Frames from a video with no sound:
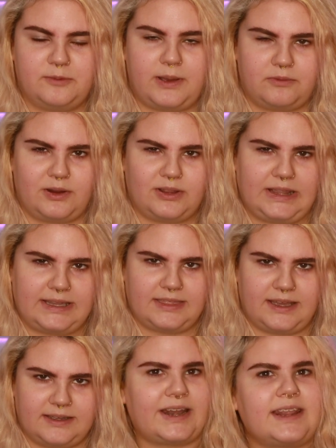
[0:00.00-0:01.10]
by row like
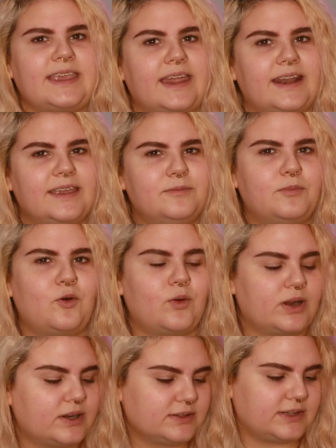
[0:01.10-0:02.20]
that, kind of get it
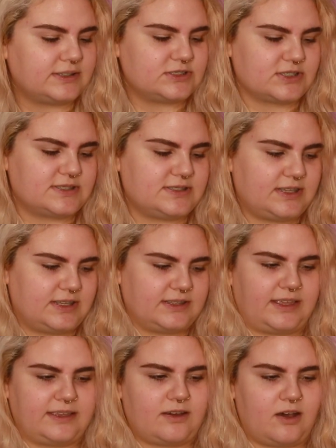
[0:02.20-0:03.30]
more than just seeing
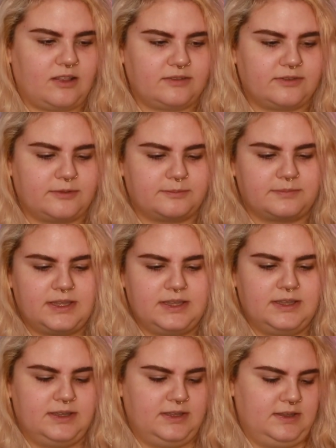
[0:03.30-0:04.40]
like all of them
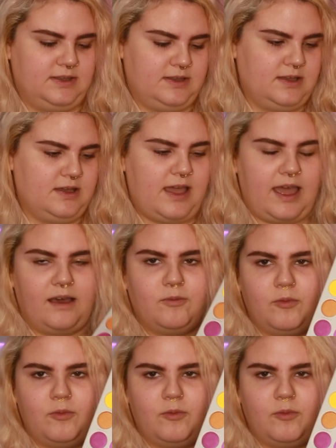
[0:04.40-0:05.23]
at